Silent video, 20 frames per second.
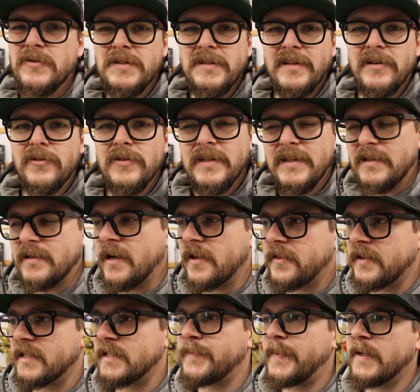was literally
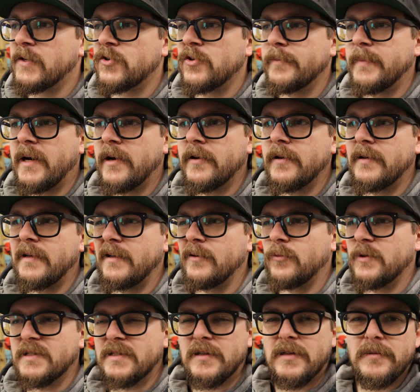nothing special about it, and it
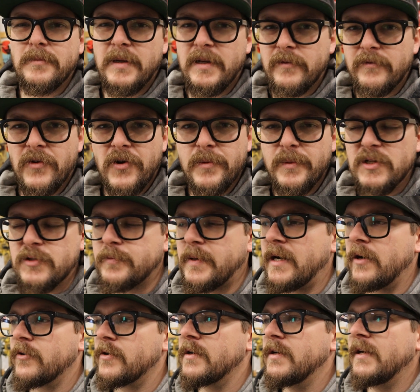wasn't going to make very much
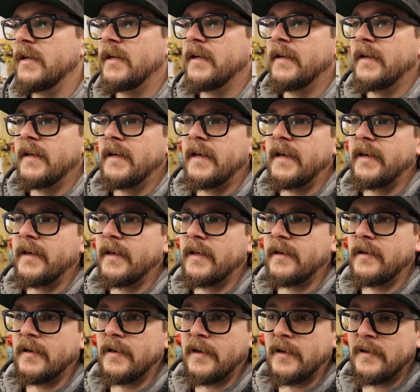power.
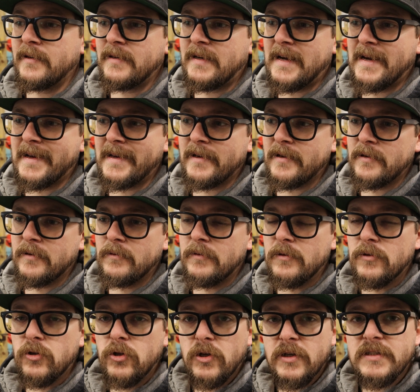And I
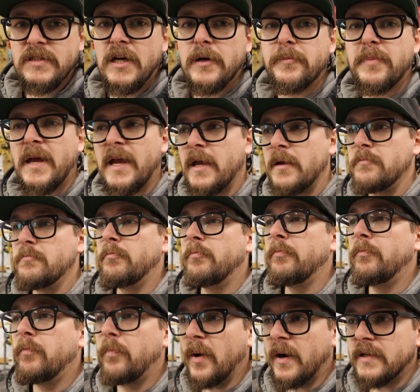looked up a
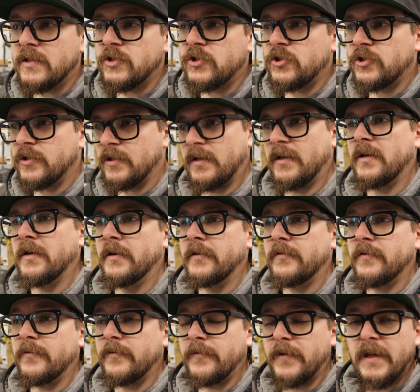bunch
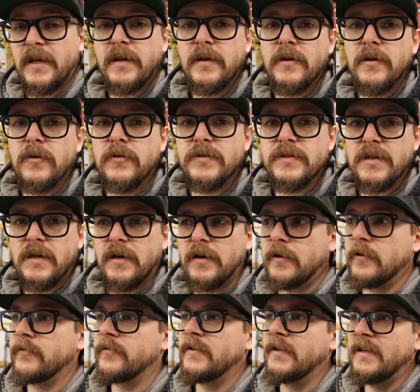of videos
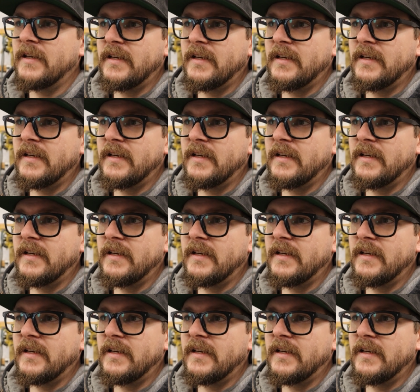of